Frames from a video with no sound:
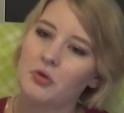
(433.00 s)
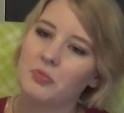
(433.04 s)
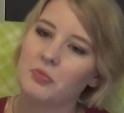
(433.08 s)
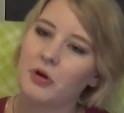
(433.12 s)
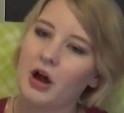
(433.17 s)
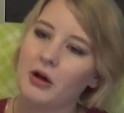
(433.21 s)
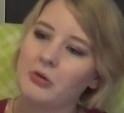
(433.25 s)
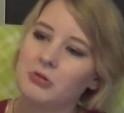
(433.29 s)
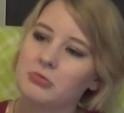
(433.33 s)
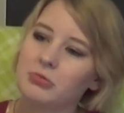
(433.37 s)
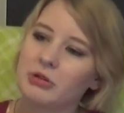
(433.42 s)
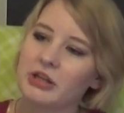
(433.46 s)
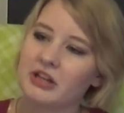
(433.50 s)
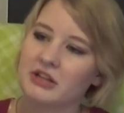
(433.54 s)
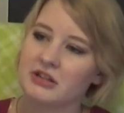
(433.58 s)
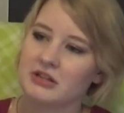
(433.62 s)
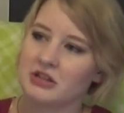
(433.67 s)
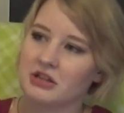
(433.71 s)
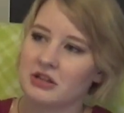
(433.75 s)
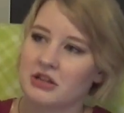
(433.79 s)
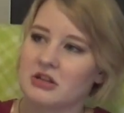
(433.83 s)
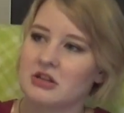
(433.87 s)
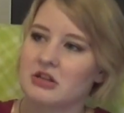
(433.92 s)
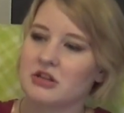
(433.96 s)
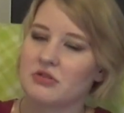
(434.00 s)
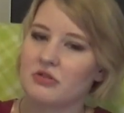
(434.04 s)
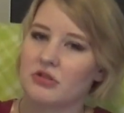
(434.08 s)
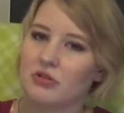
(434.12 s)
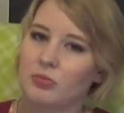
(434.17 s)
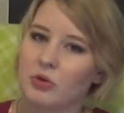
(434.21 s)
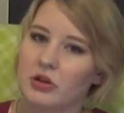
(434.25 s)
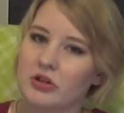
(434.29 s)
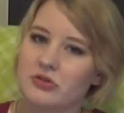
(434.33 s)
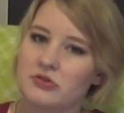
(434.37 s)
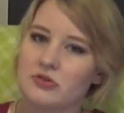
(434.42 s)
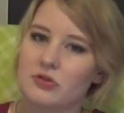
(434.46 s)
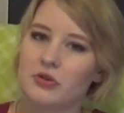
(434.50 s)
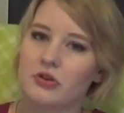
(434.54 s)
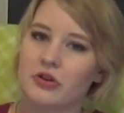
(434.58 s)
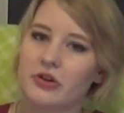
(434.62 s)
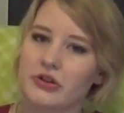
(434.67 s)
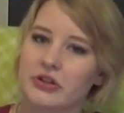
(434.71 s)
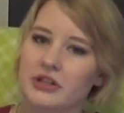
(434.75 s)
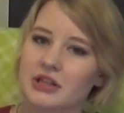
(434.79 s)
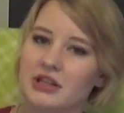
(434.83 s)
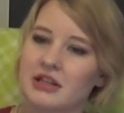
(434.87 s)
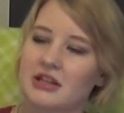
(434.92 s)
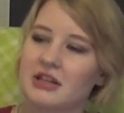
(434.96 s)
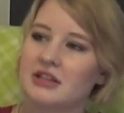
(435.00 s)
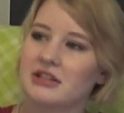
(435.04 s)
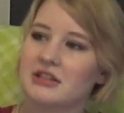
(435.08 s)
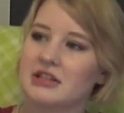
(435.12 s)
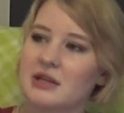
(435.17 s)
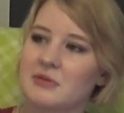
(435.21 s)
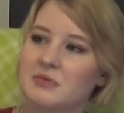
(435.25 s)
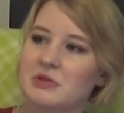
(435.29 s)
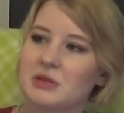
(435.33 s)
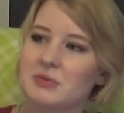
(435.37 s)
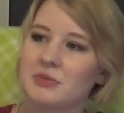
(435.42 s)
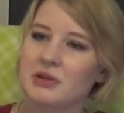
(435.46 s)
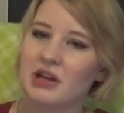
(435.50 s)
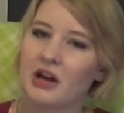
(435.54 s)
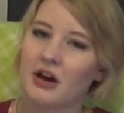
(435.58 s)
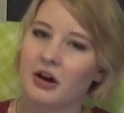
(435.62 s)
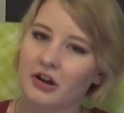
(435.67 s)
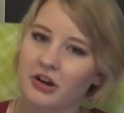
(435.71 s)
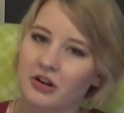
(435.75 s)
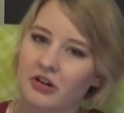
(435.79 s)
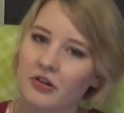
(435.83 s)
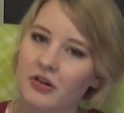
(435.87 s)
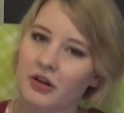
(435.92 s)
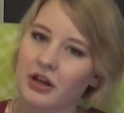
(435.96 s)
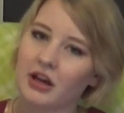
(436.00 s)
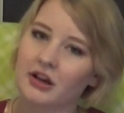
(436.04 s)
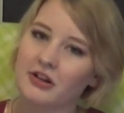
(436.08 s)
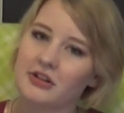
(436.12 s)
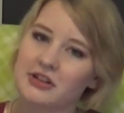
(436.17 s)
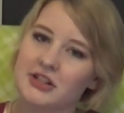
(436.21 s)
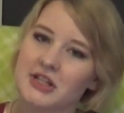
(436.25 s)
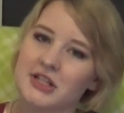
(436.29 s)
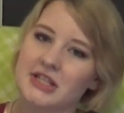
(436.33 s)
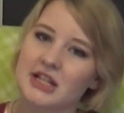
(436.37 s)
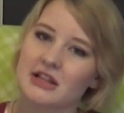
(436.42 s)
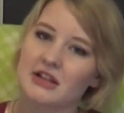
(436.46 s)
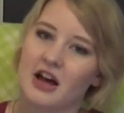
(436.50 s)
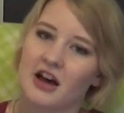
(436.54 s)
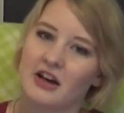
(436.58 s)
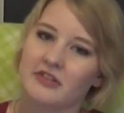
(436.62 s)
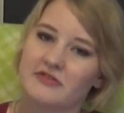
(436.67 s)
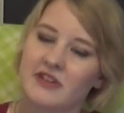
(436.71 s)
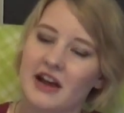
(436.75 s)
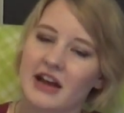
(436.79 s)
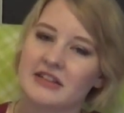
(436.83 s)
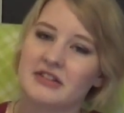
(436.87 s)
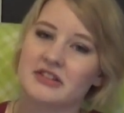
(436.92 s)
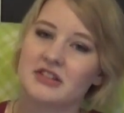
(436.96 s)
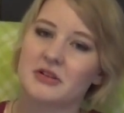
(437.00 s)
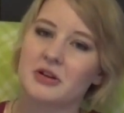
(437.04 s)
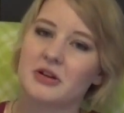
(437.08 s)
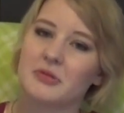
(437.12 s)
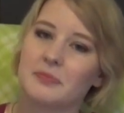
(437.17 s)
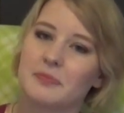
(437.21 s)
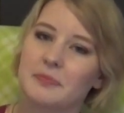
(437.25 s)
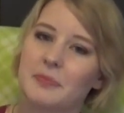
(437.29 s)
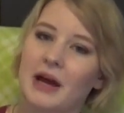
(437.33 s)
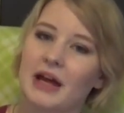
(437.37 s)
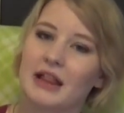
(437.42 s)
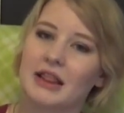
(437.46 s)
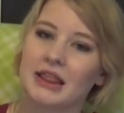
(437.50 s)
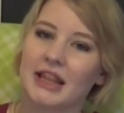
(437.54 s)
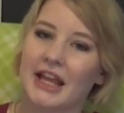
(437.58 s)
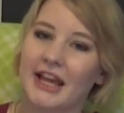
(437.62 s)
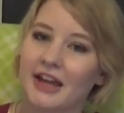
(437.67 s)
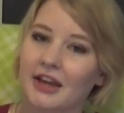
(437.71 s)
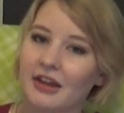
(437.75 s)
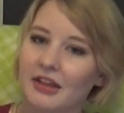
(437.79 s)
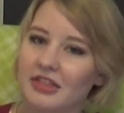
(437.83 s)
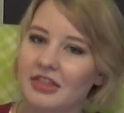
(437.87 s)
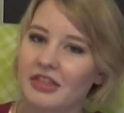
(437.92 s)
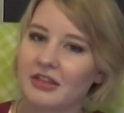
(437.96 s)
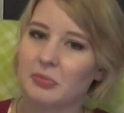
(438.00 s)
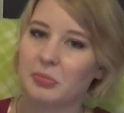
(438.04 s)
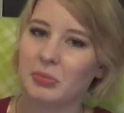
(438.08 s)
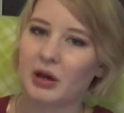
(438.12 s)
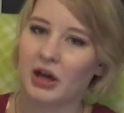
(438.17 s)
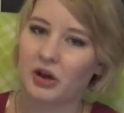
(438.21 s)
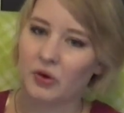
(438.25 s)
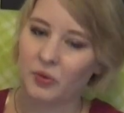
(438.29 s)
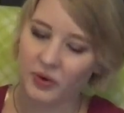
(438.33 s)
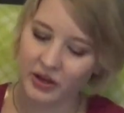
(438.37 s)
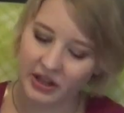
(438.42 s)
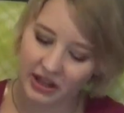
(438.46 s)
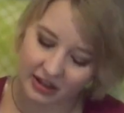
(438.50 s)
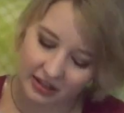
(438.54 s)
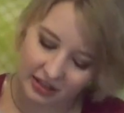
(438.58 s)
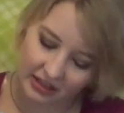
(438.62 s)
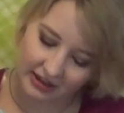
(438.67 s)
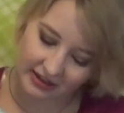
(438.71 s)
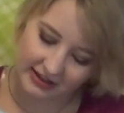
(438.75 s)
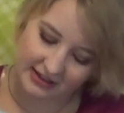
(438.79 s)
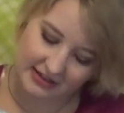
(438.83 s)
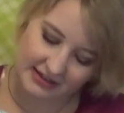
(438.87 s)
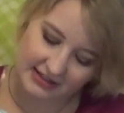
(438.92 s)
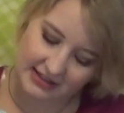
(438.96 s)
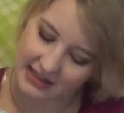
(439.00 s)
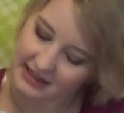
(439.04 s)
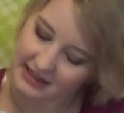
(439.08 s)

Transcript: probably until he's 3 months old. He seems to be outgrowing clothes a lot faster by length than by width, because